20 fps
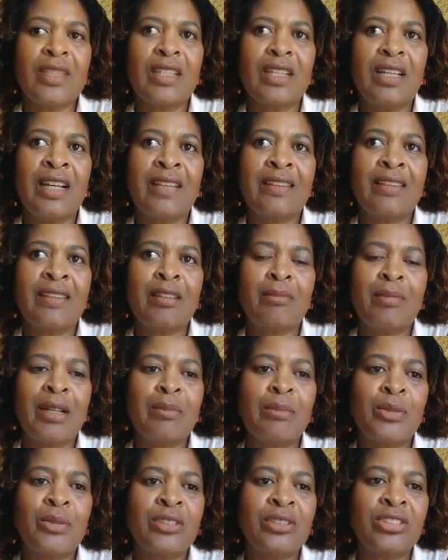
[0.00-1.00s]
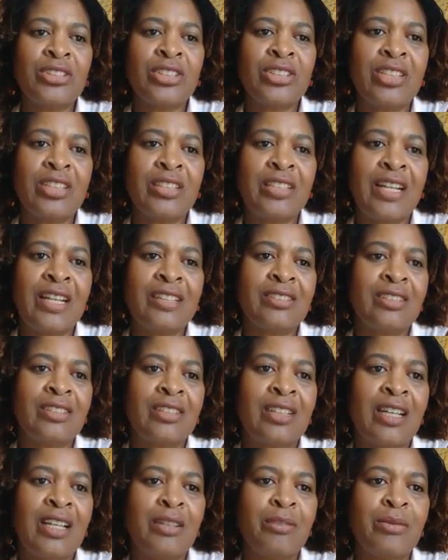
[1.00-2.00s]
I think my board chair, Angela,
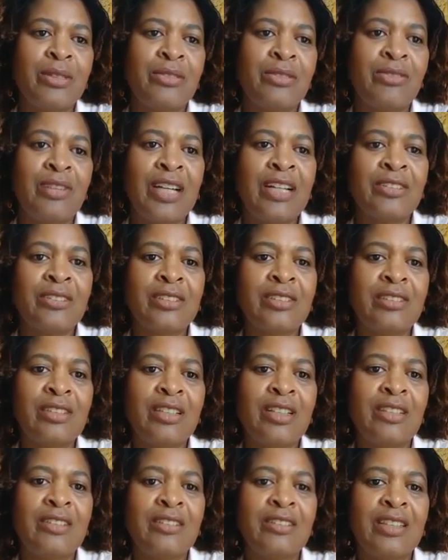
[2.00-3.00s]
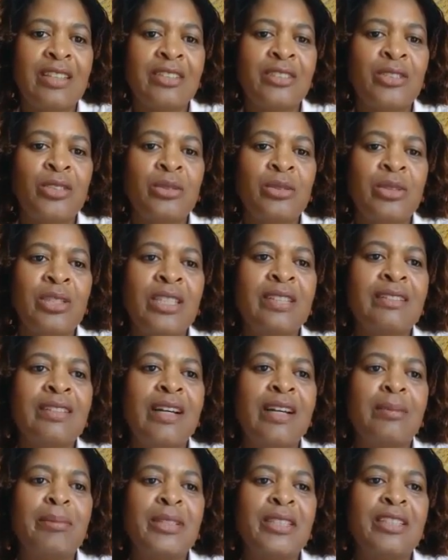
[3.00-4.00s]
and I, we find ourselves at a unique
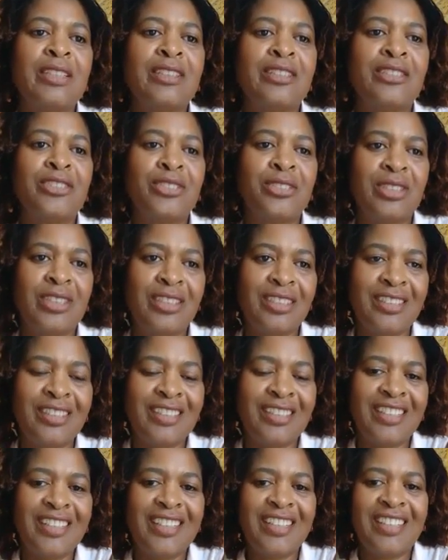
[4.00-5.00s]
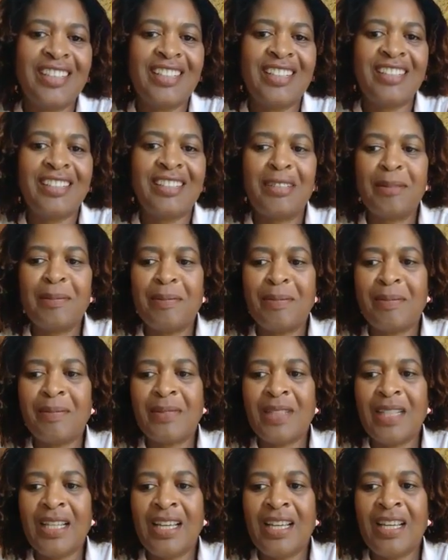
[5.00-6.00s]
time in history.
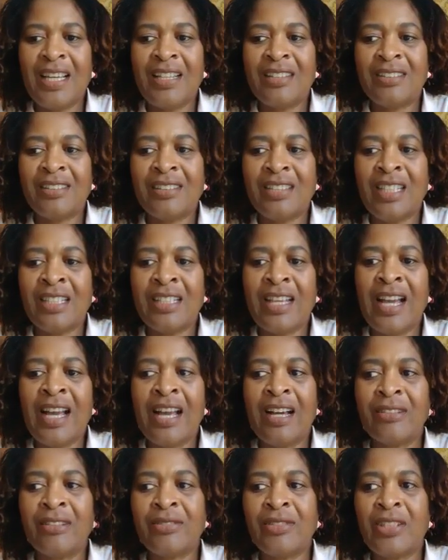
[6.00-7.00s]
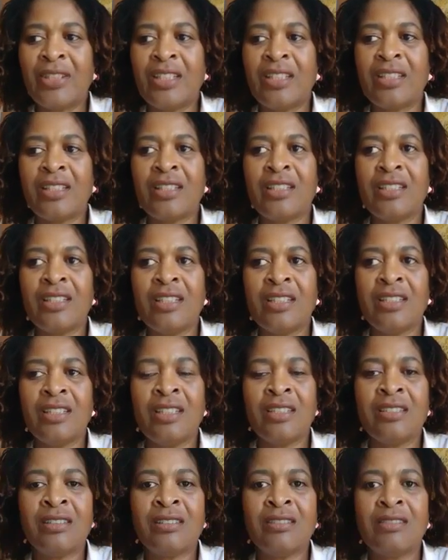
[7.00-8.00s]
And having
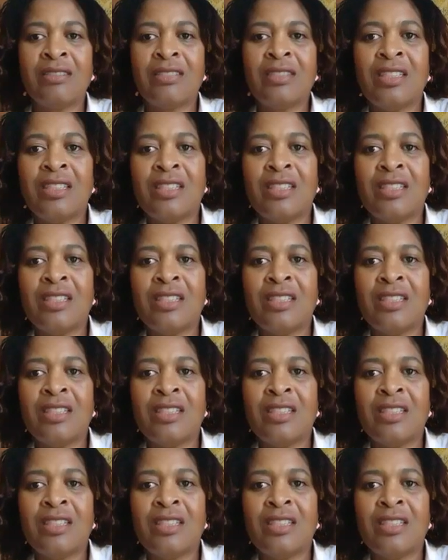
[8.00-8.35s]
an